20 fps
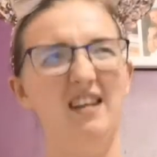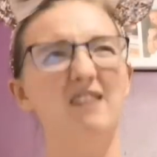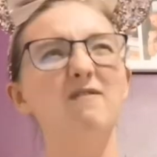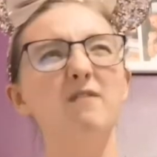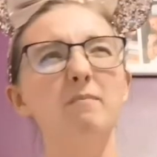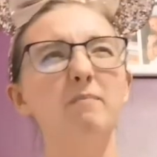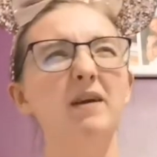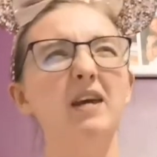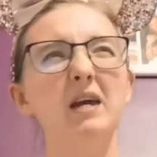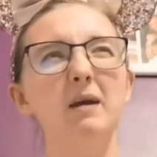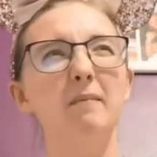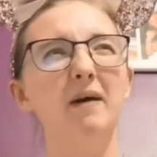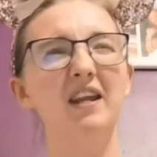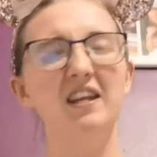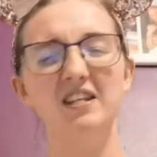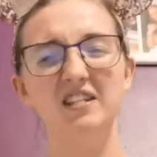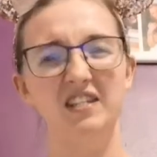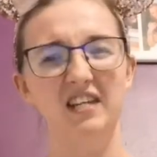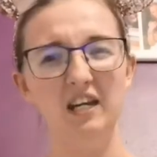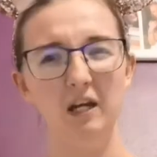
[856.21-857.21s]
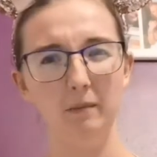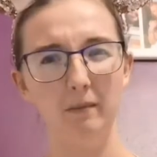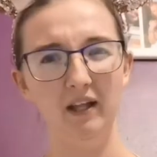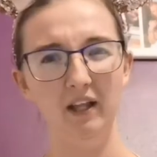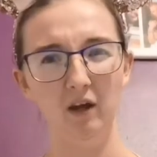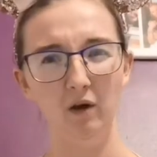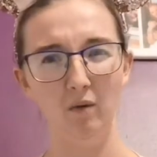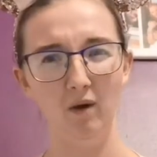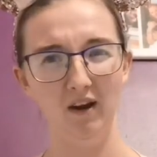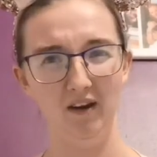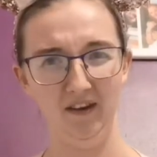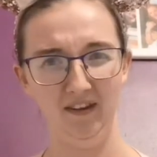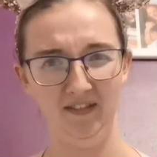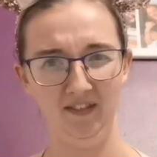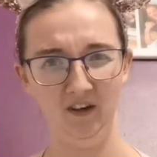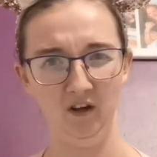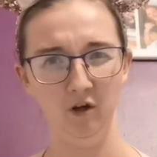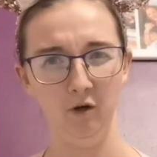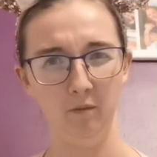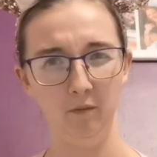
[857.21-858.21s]
Even Peter Pan and Tinkerbell are one
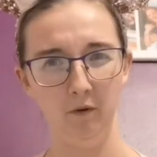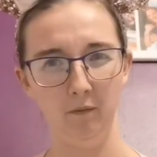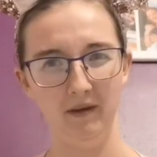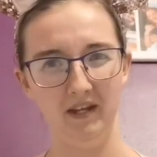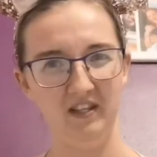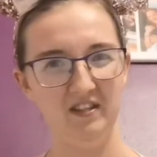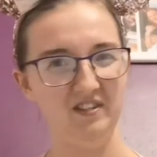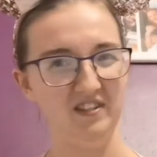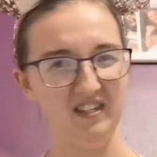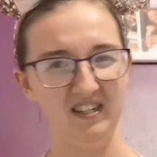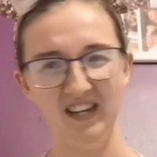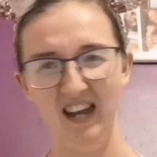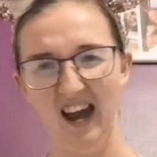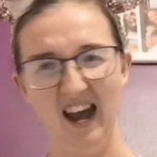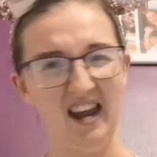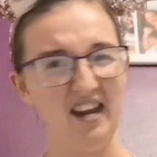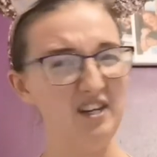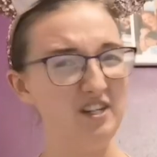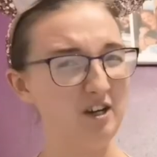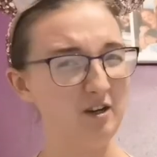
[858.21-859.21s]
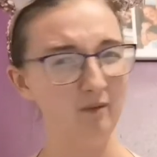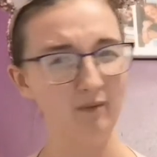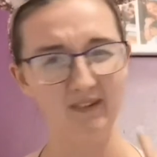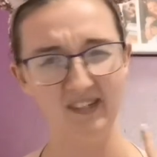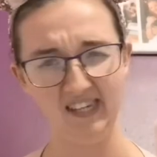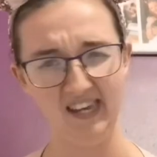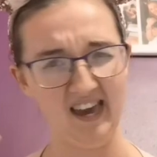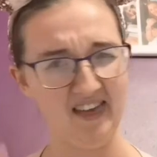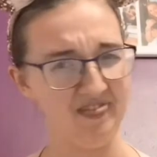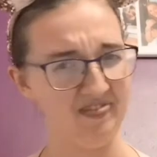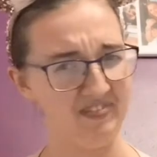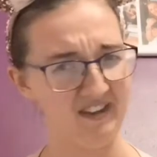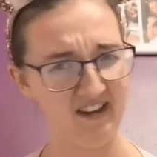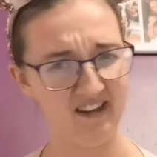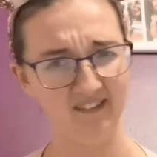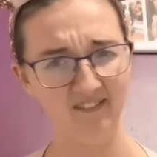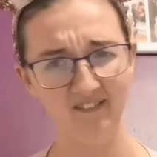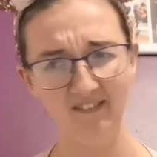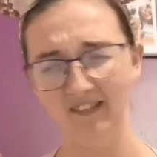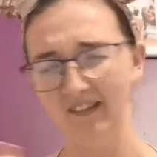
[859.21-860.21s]
in the couple pins, and I don't get
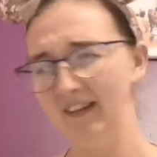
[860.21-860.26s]
that,